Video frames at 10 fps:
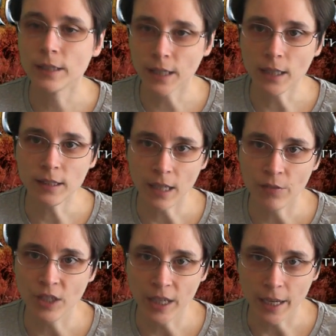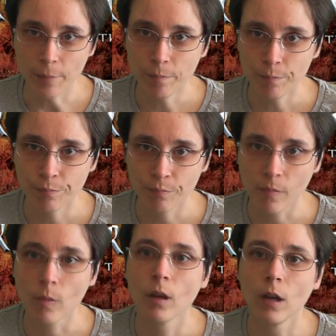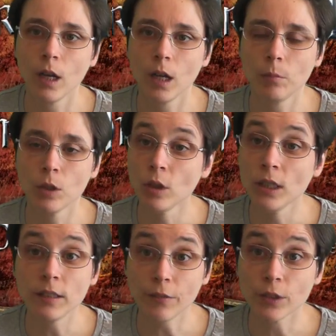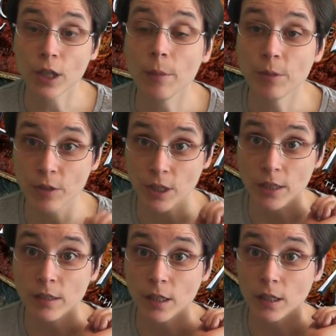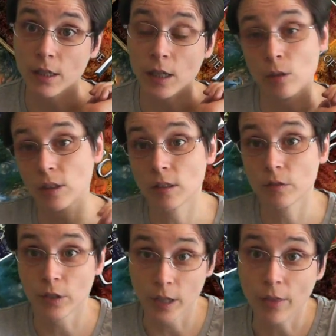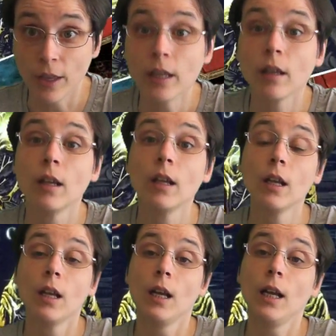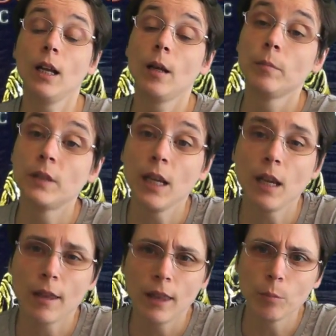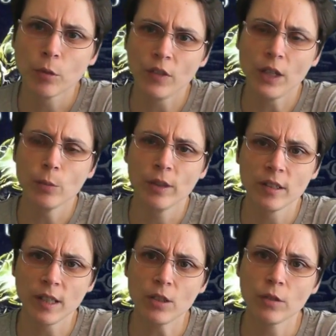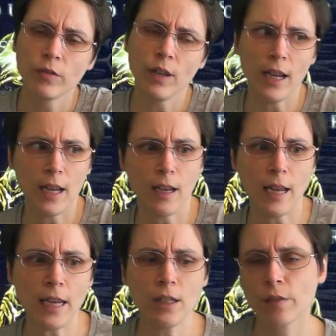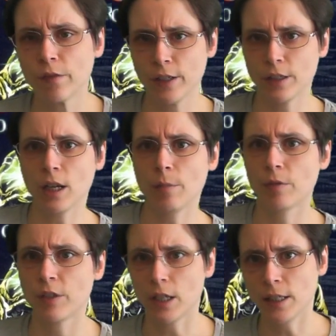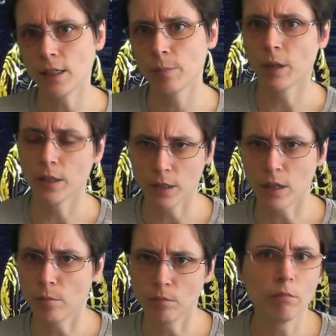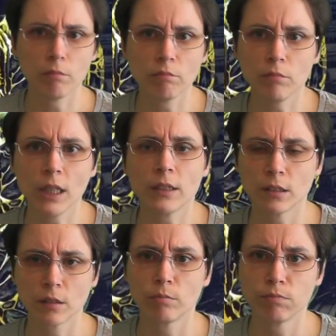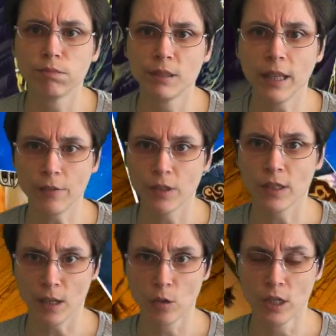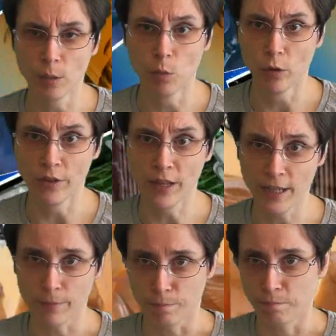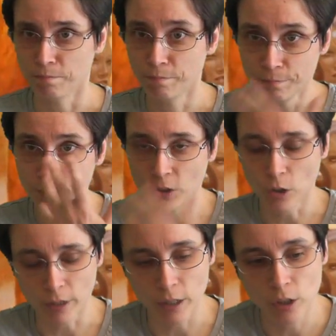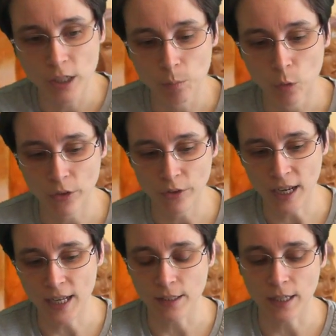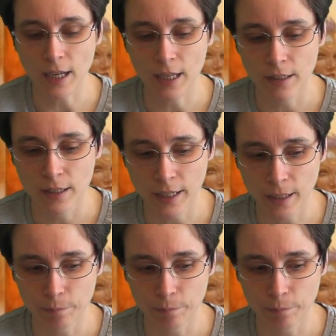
dice-heavy game. You need several types of dice, I can tell you this for nothing. They, I think, provide you with a set of 8 different types of dice, but it's safe to say you need more than that. You need more than that, and